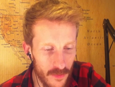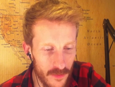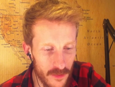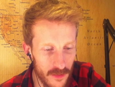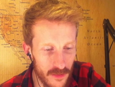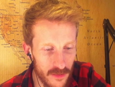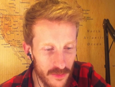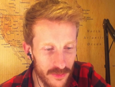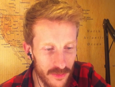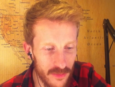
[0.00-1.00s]

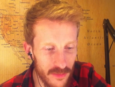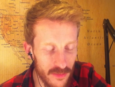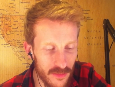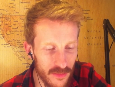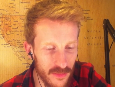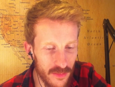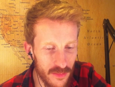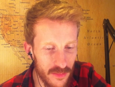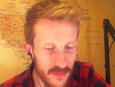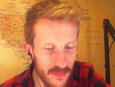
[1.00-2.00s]

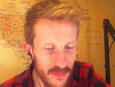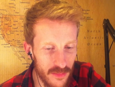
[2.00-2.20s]
No one is speaking in this clip.